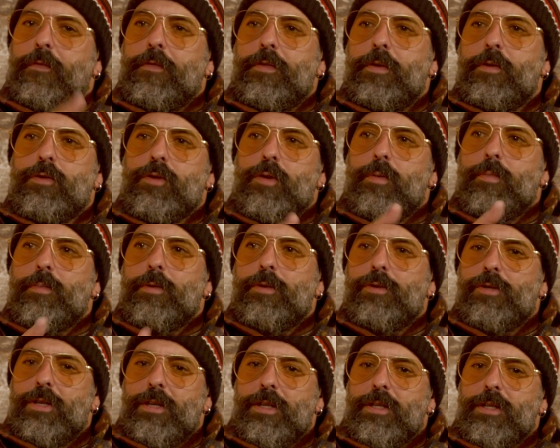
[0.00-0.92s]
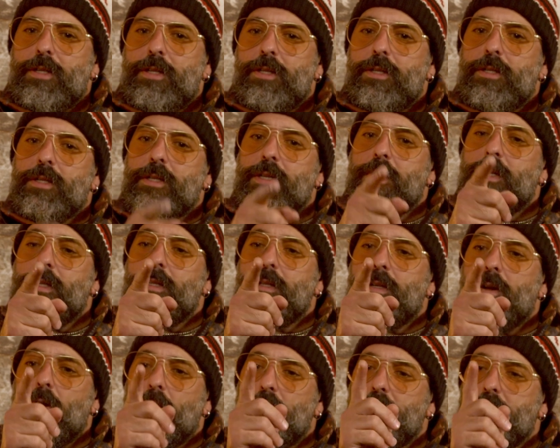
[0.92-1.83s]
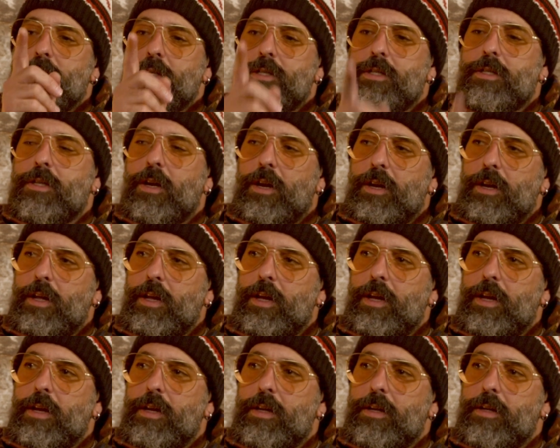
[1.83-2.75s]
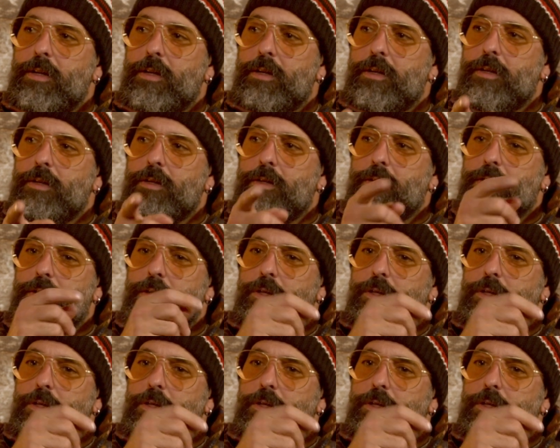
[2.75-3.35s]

future musicians can are studying it right.